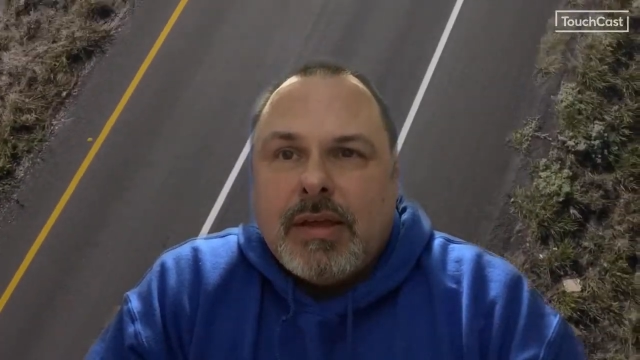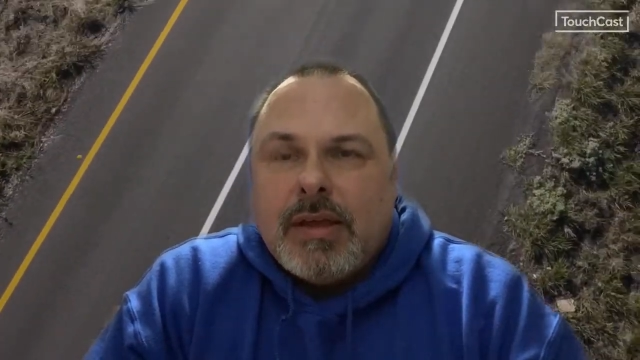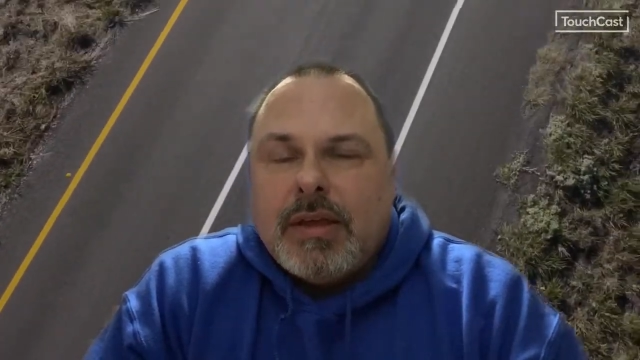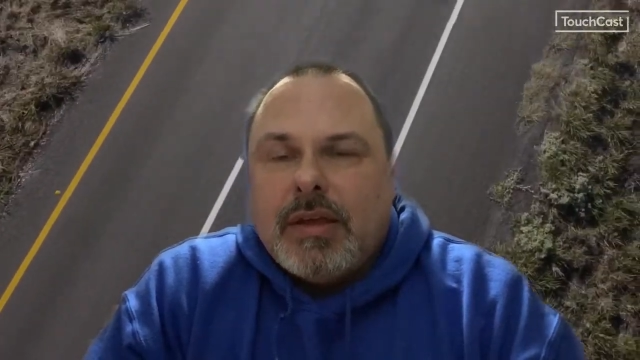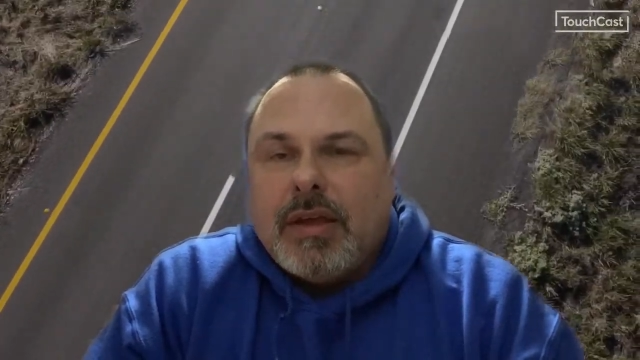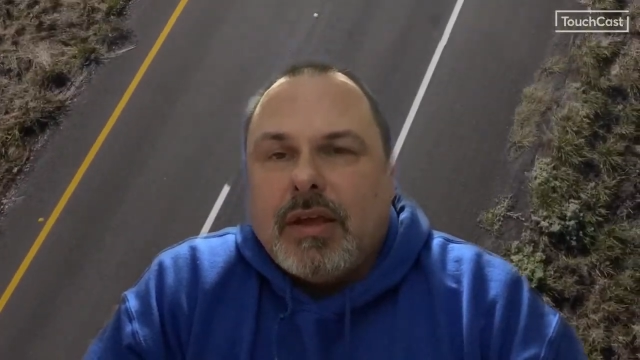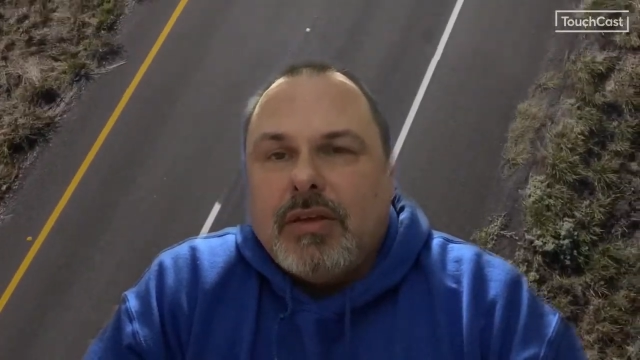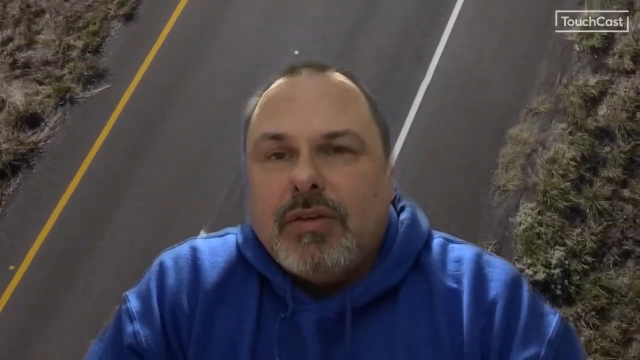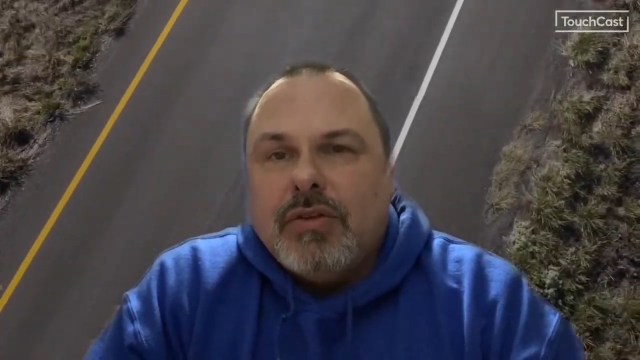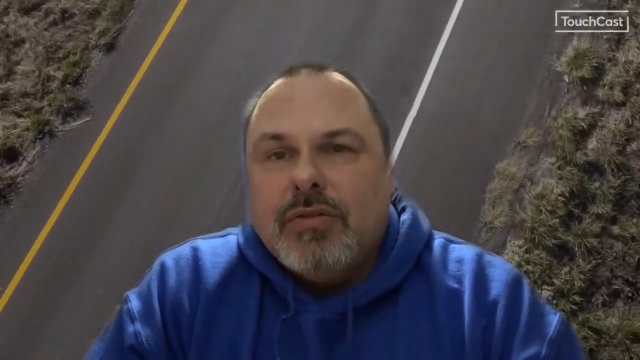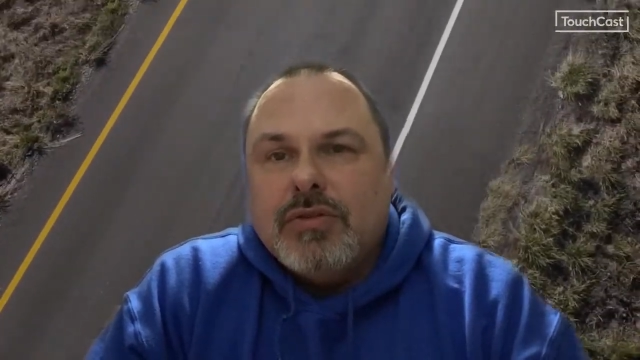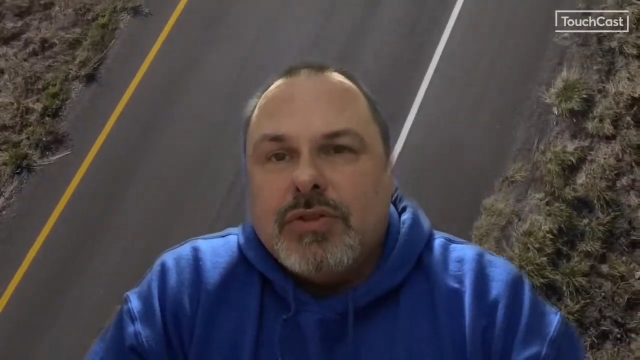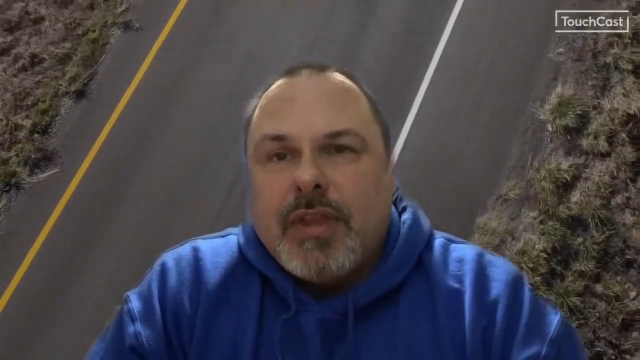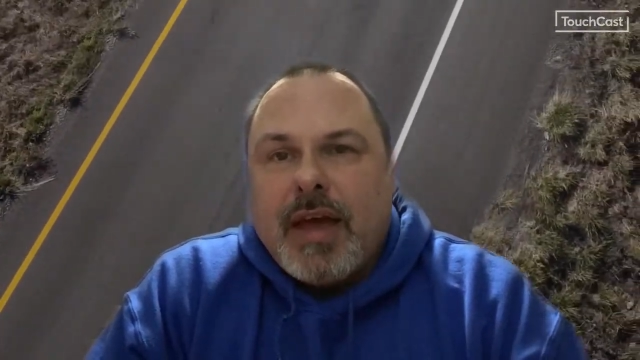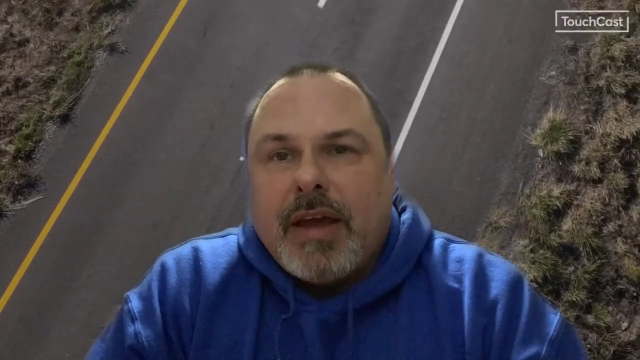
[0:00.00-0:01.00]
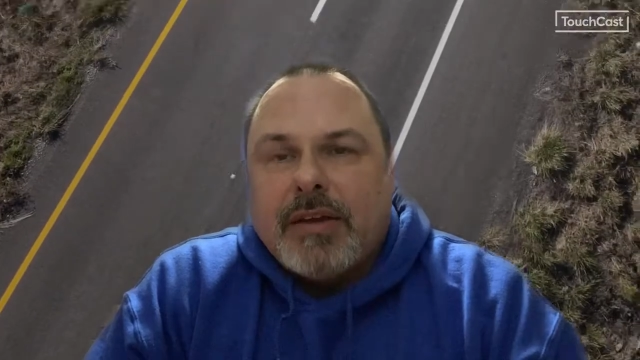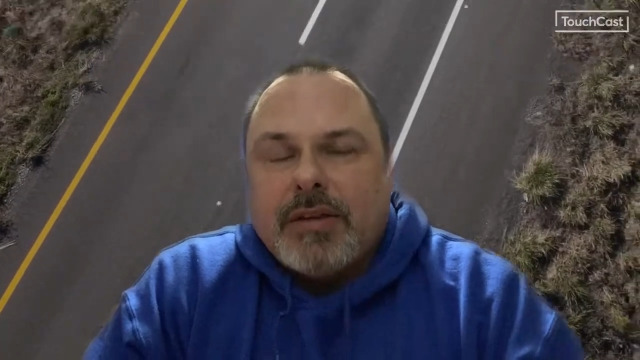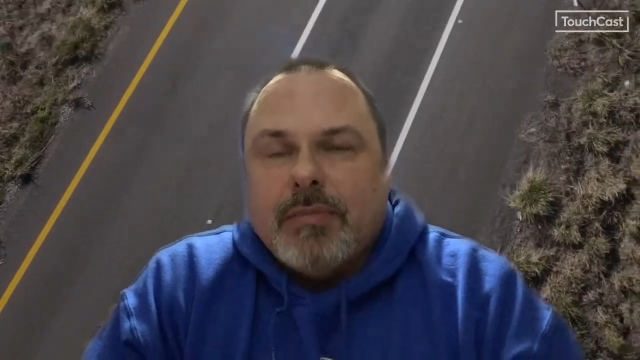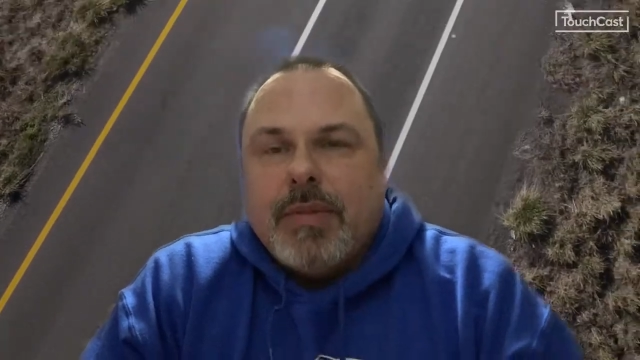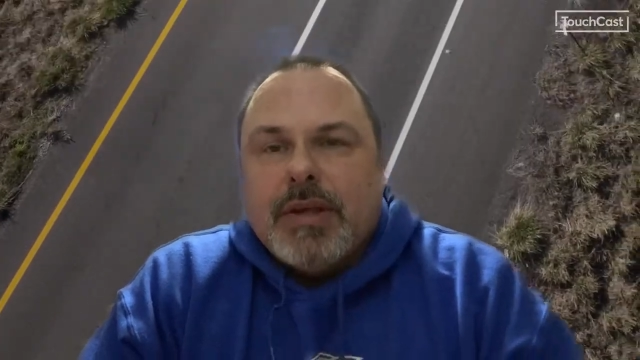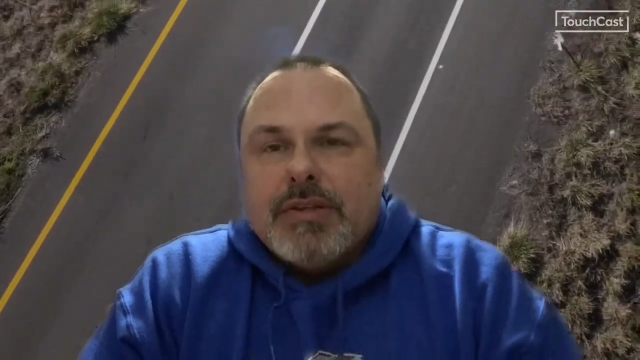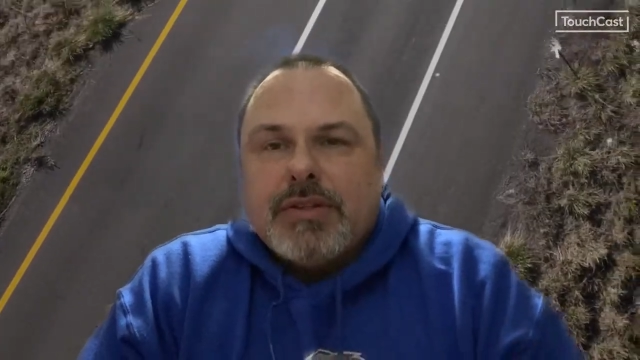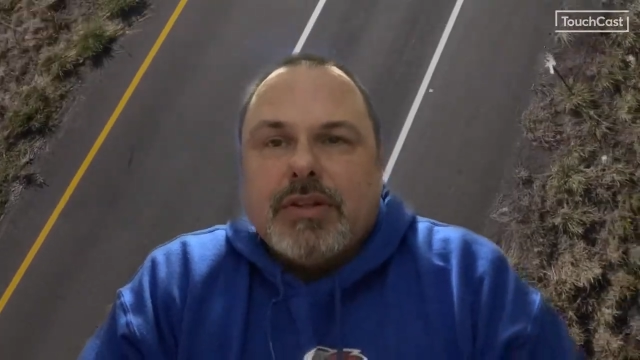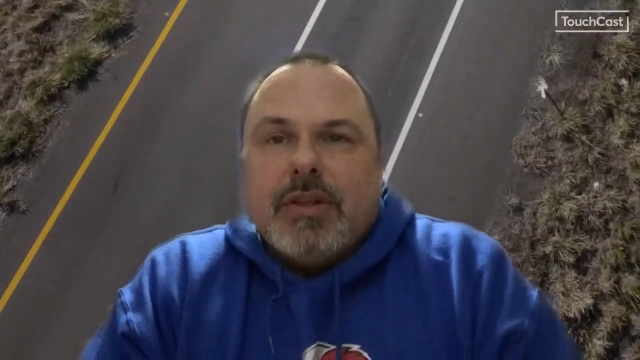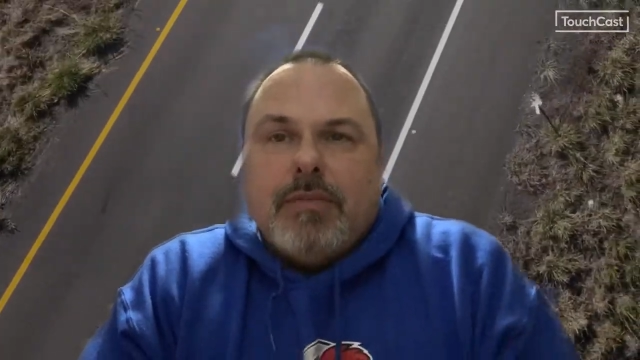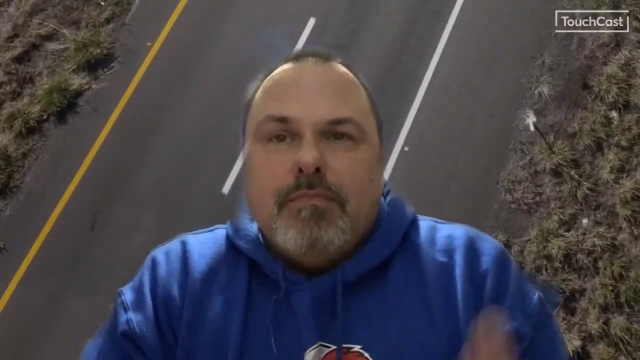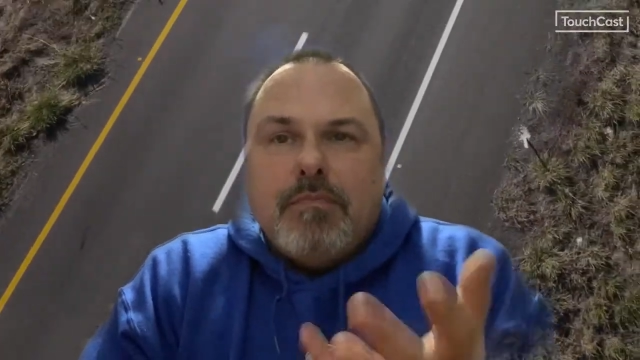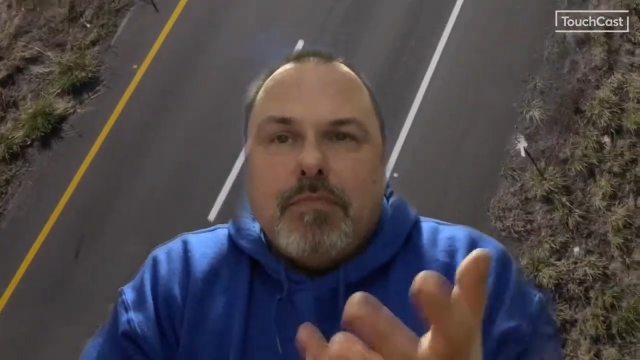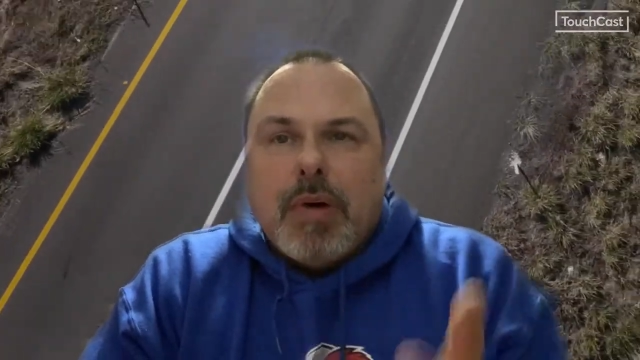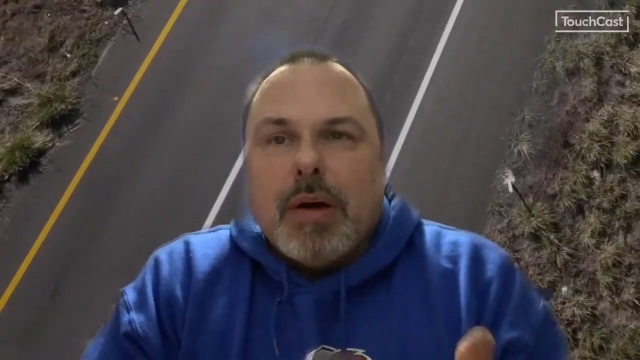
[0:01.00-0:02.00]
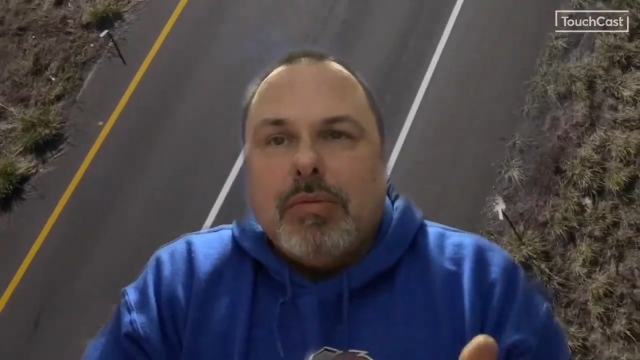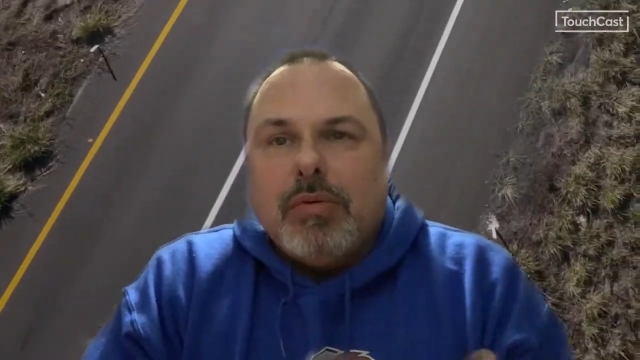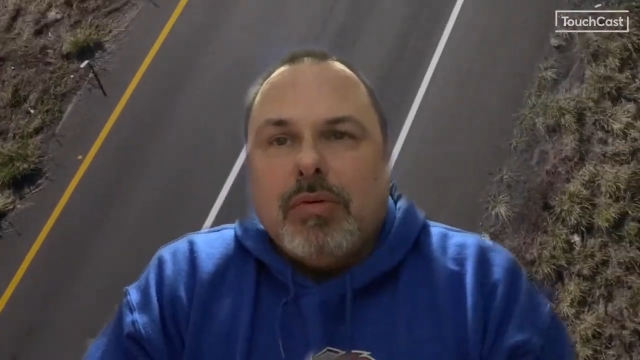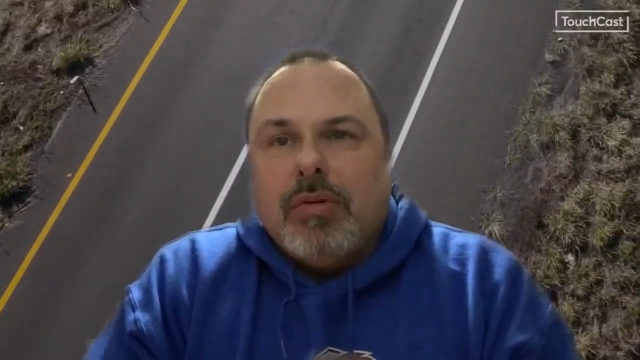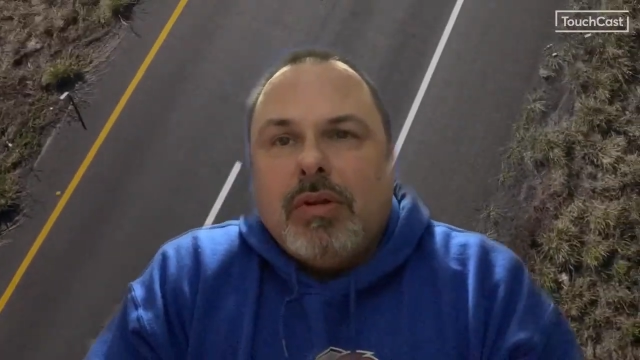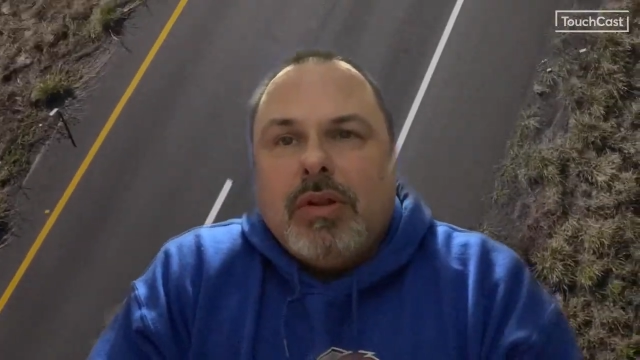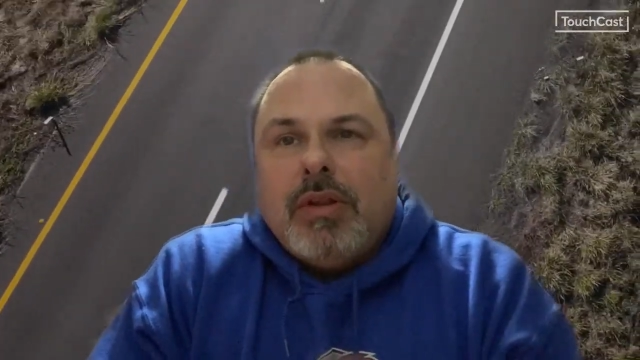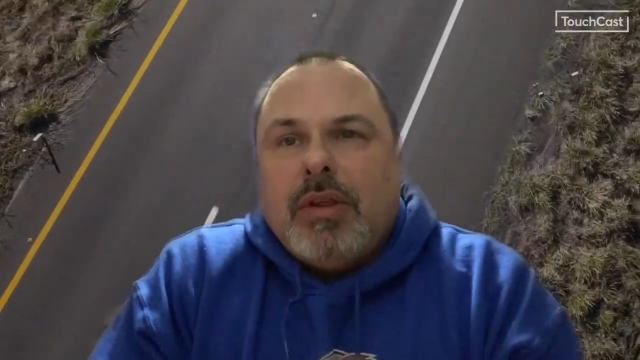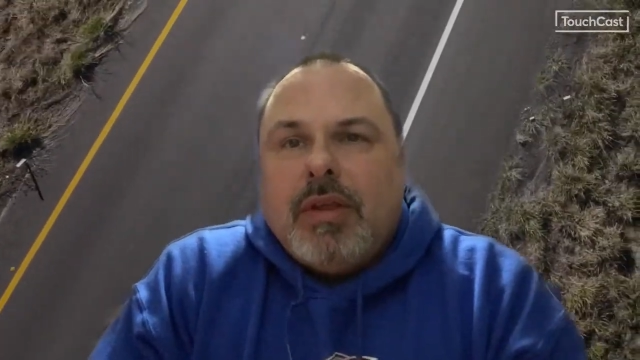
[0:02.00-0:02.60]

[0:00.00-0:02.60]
and use that to basically bubble